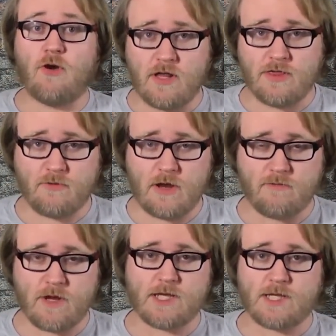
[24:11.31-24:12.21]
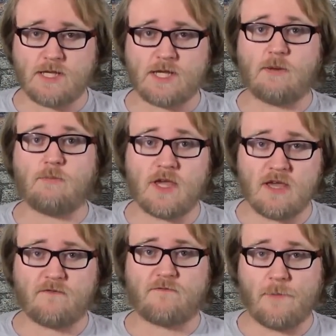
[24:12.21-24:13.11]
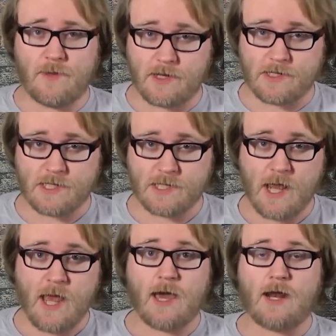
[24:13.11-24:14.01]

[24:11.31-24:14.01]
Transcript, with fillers: 33 Reasons to Be a Feminist,